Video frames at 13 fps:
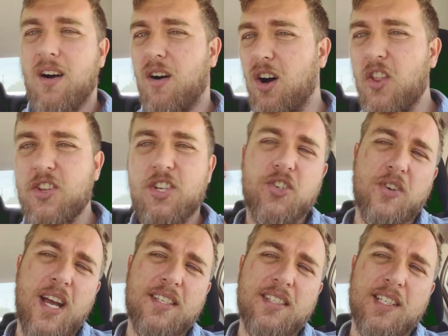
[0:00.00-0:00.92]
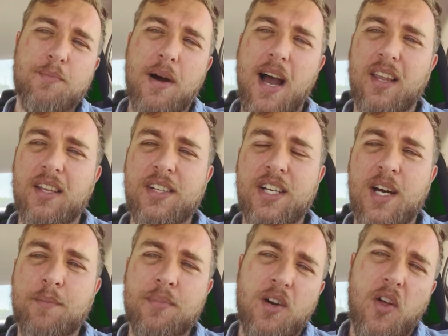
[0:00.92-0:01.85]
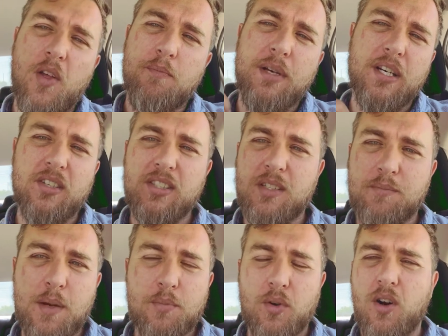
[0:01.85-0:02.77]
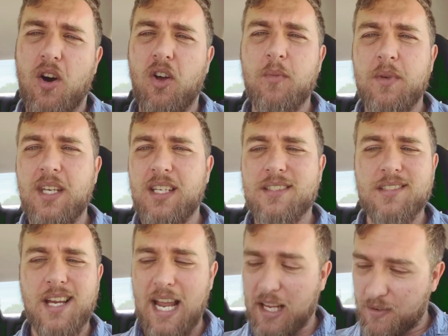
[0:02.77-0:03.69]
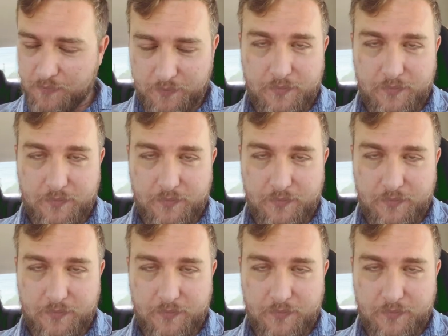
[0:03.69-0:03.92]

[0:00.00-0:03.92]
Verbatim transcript: All the stress that's piling up and all the bills and people calling me, it's like,